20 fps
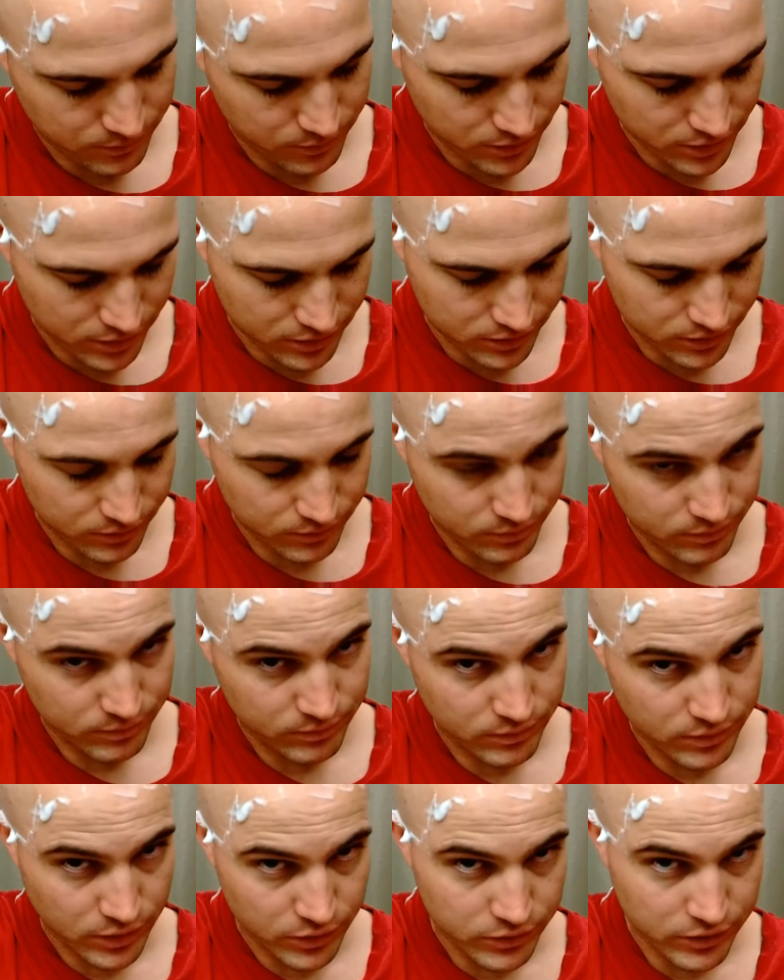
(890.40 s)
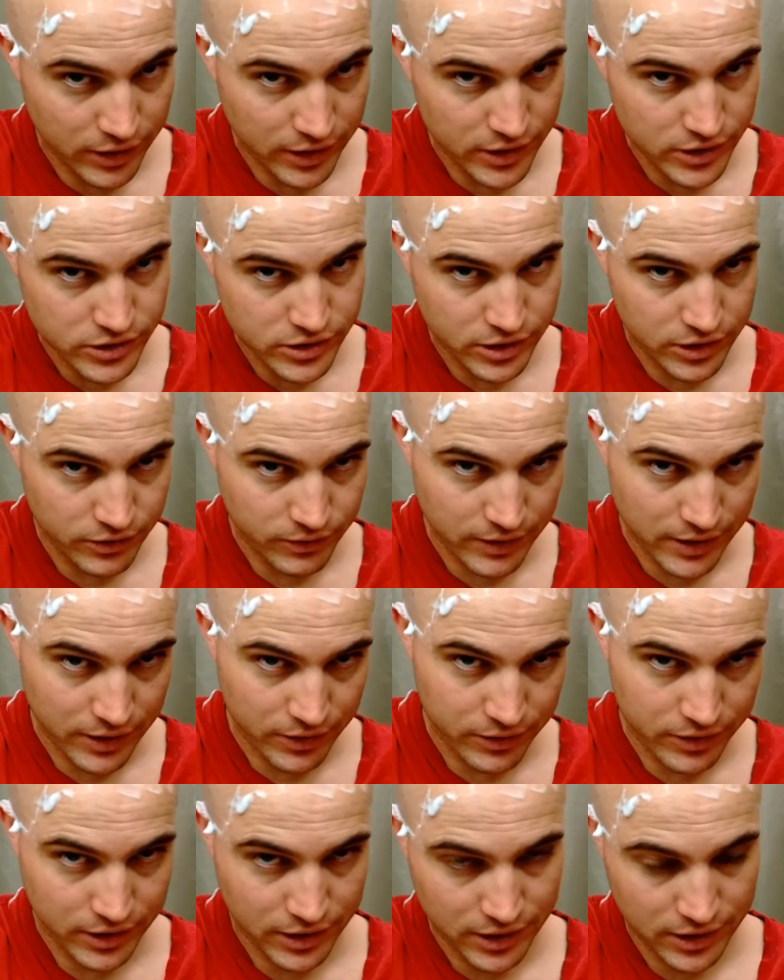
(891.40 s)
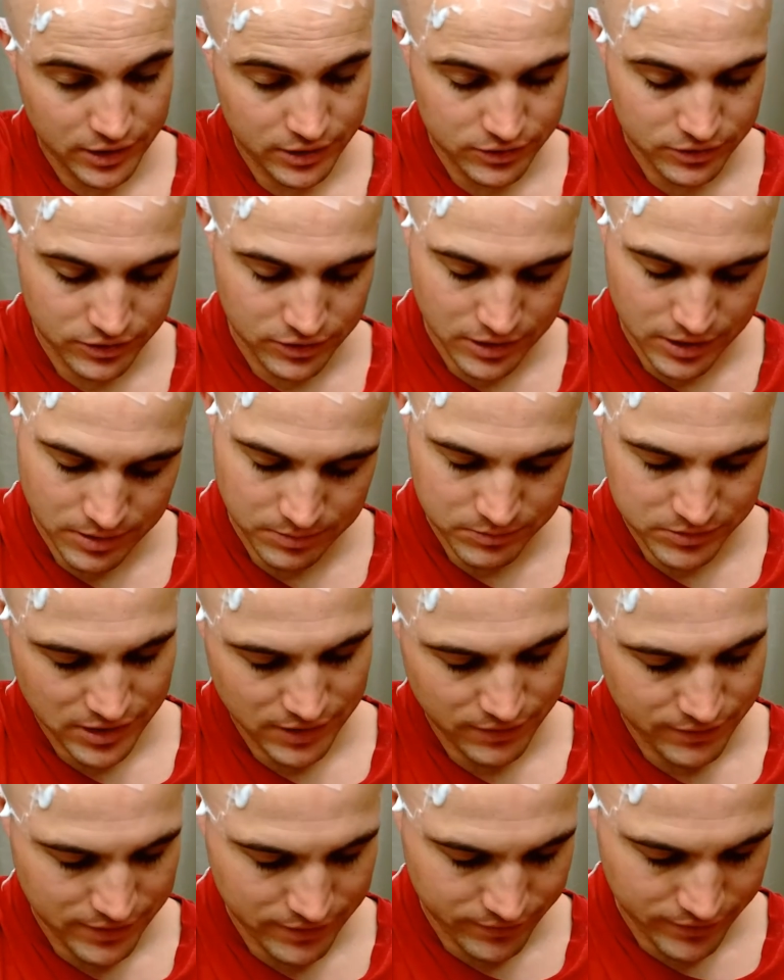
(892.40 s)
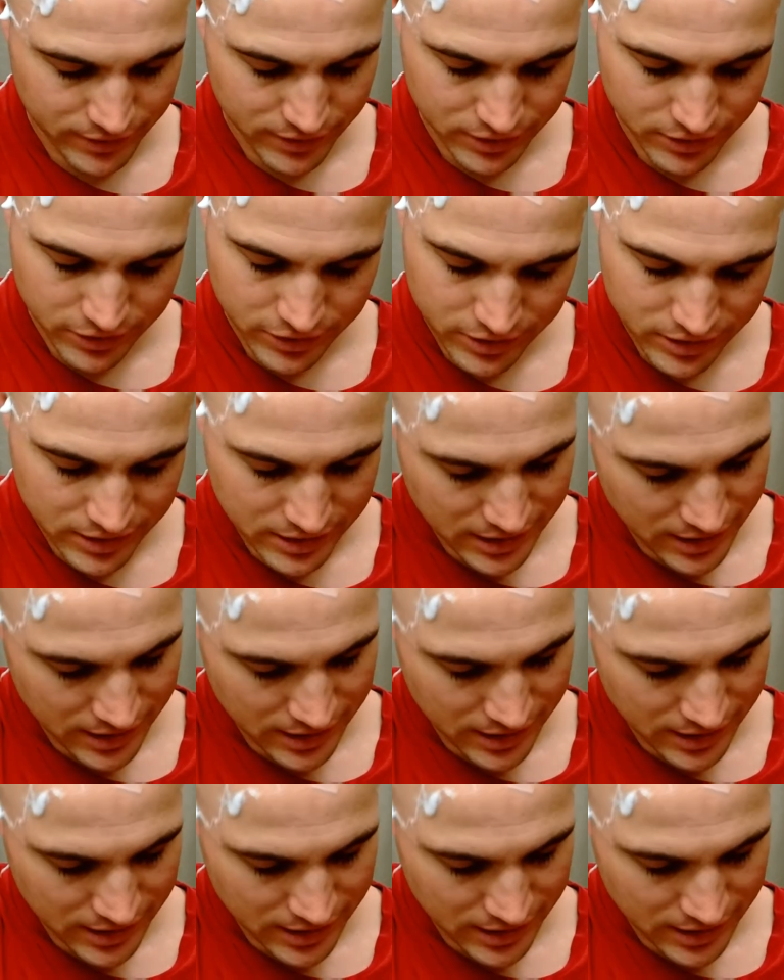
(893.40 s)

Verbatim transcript: work rotation around again, so now I'm shaving every third